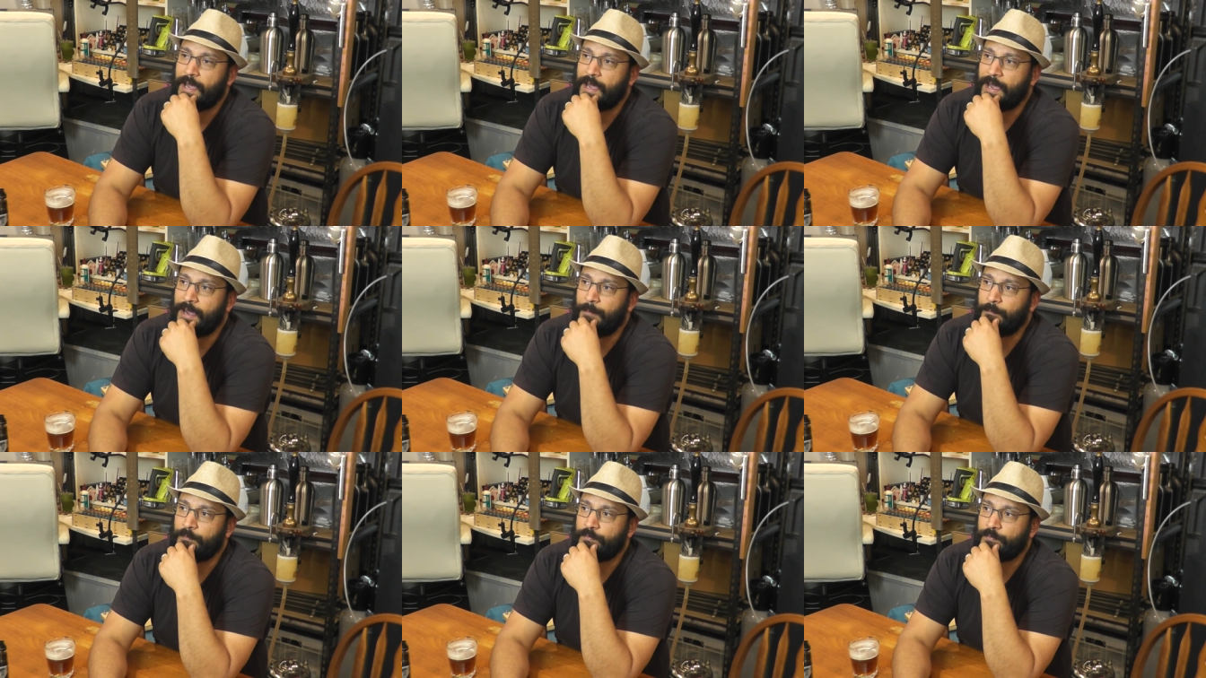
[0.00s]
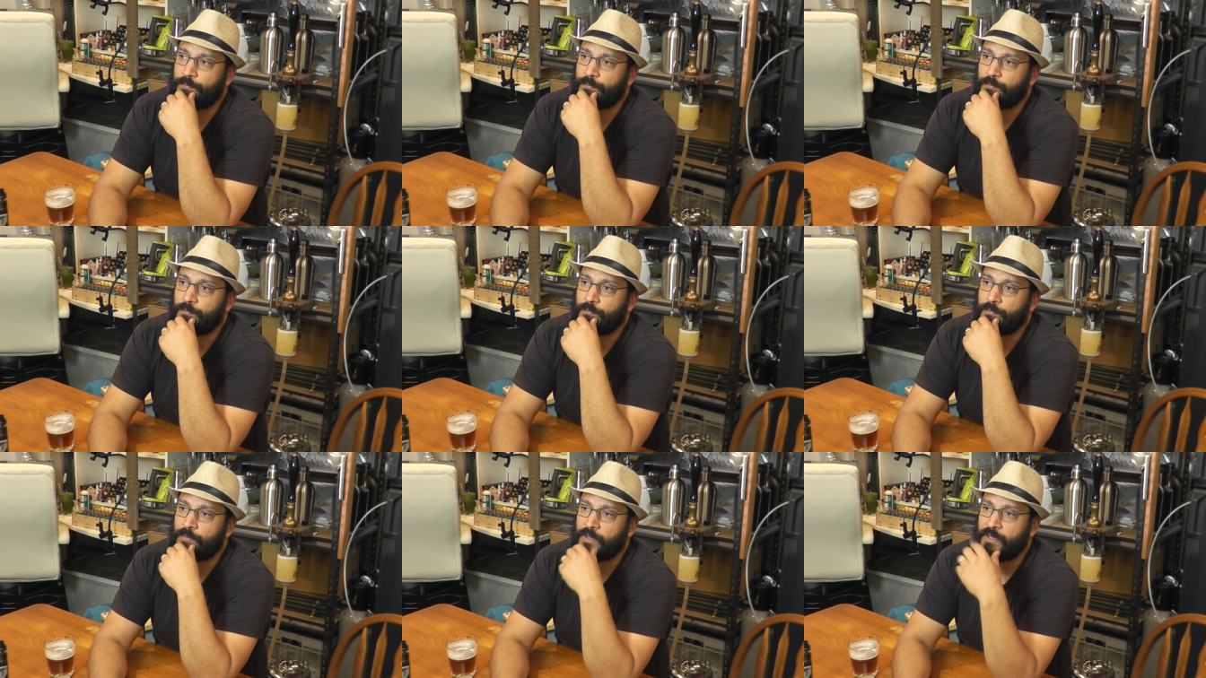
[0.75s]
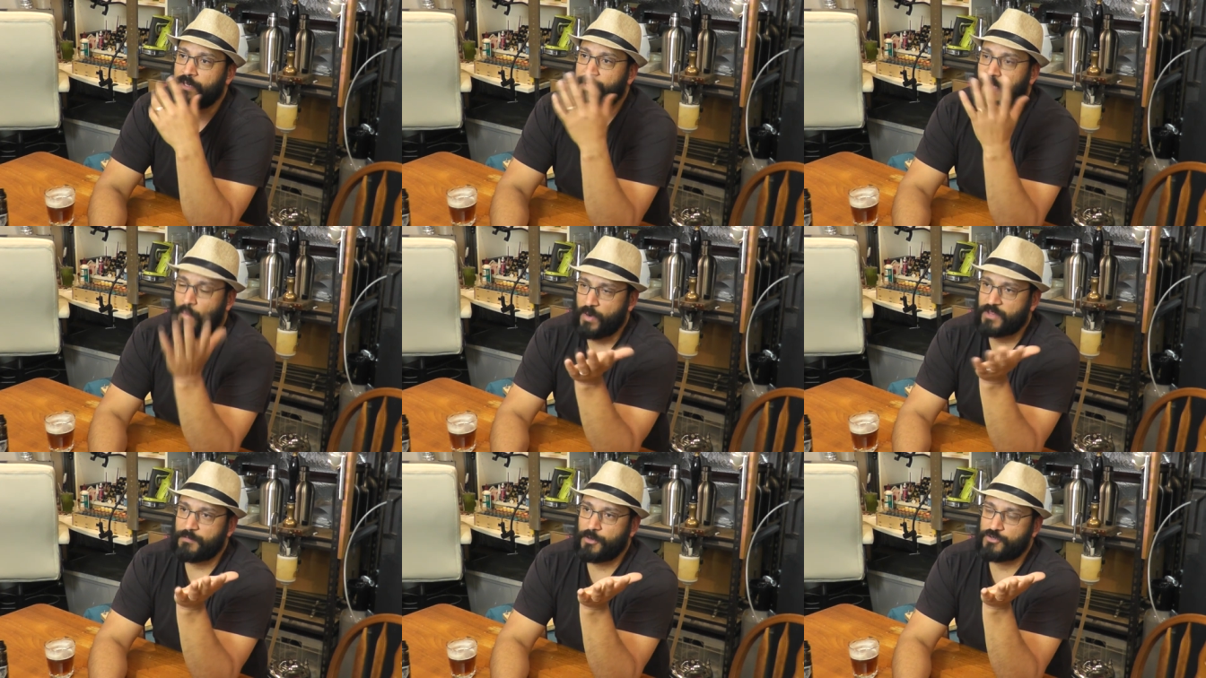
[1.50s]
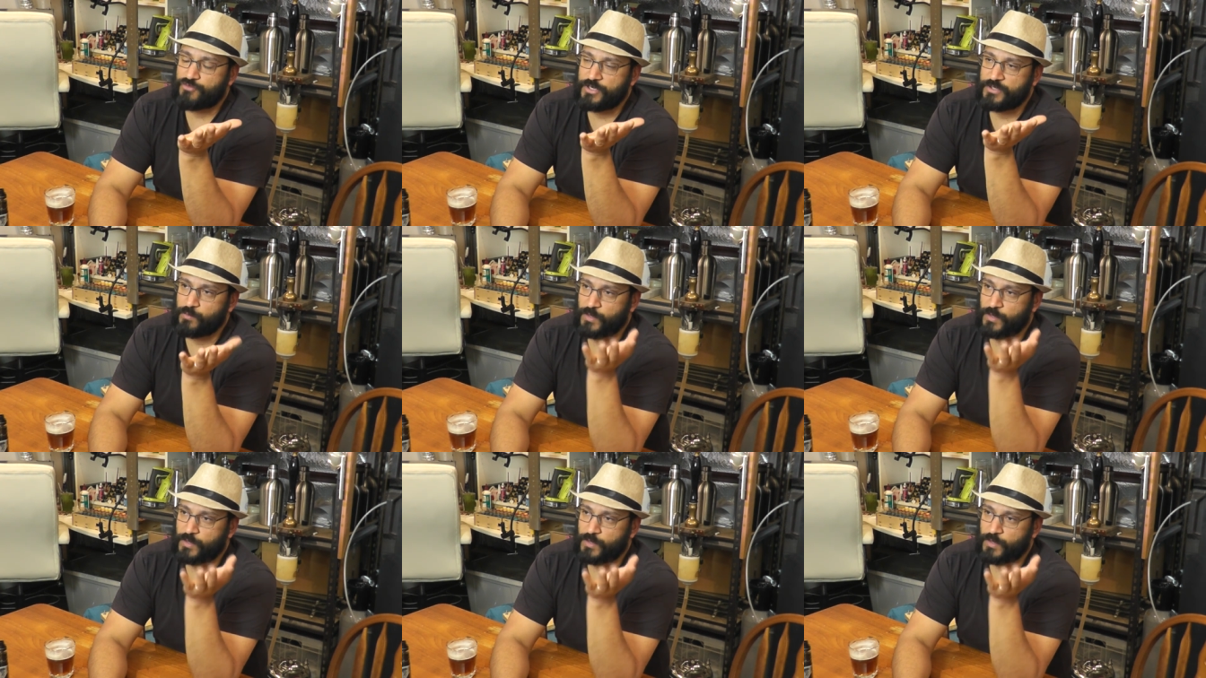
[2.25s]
Um, now, one of the most recent